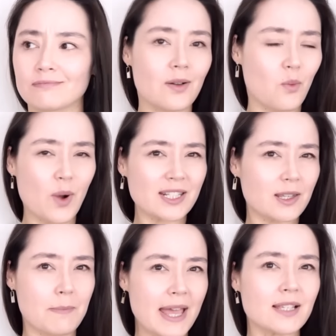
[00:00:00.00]
What's the
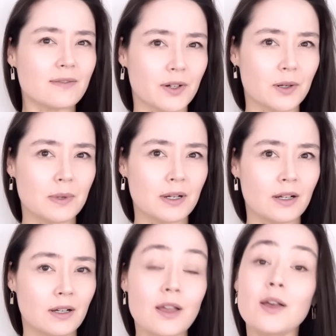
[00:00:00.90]
base verb?
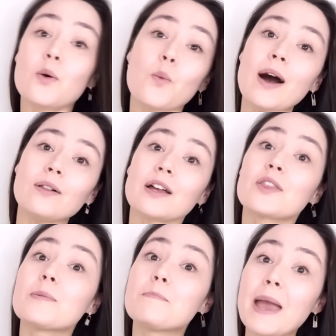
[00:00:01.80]
Well,
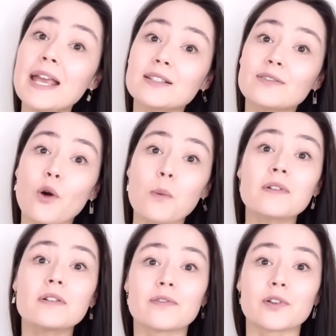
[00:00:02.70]
the base form of
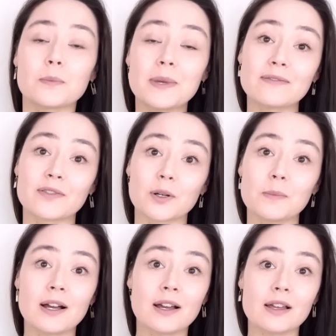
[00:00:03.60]
the verb is verb
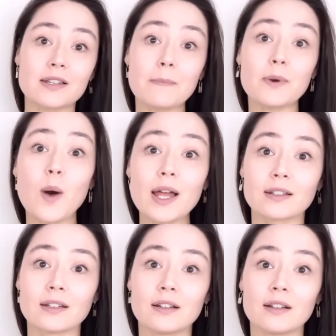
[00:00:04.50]
number
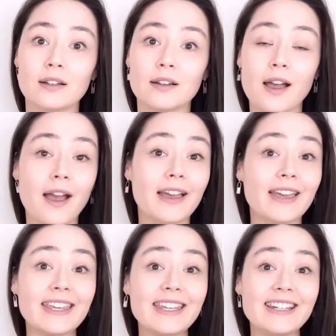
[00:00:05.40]
one.
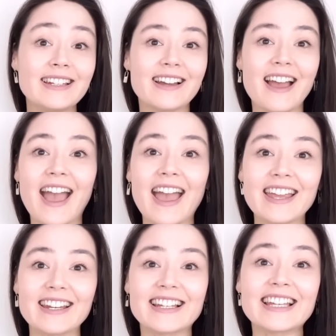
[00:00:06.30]
Eat,
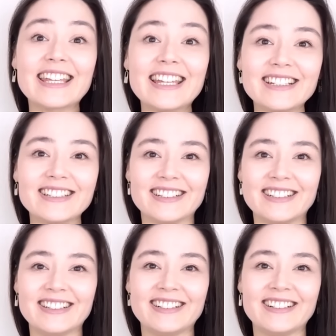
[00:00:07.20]
ate, eaten.
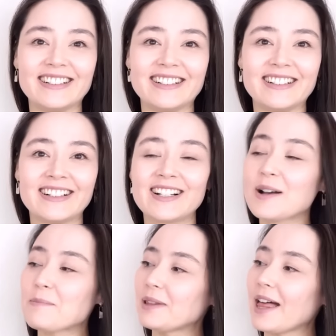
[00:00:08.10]

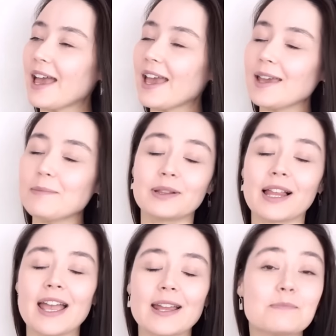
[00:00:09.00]
Play,
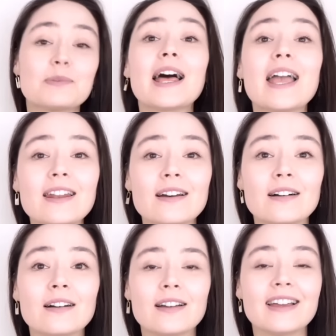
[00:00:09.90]
played, played.
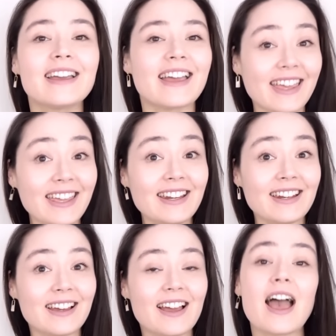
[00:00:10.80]
Eat
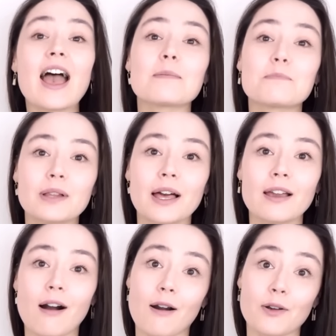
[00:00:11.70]
and play
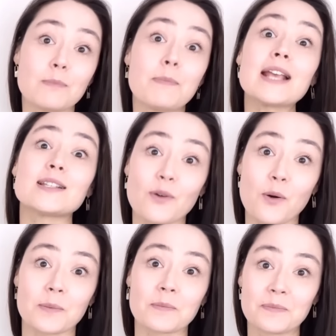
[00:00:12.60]
are the base
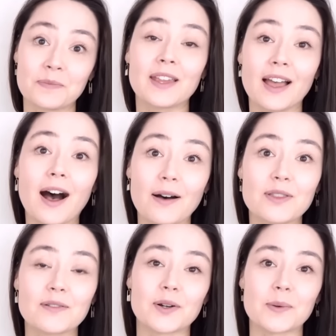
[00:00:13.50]
form of
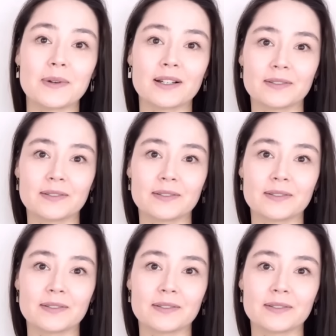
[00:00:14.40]
the verb.